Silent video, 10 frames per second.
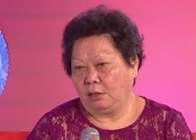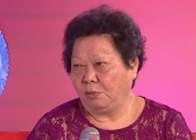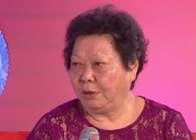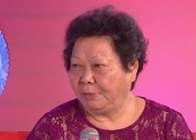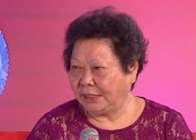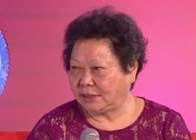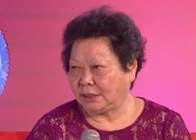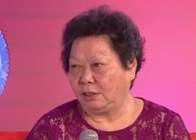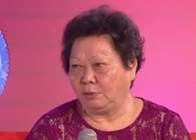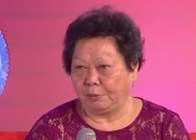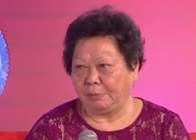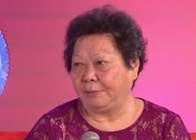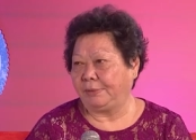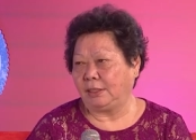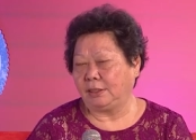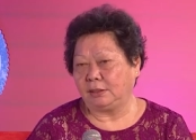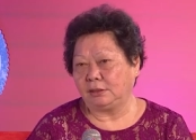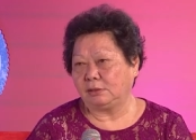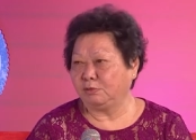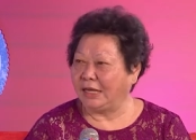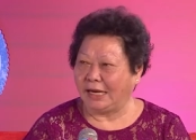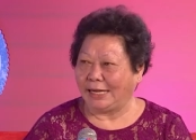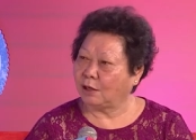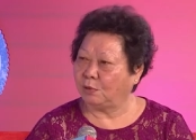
with my son, with my brothers. We are like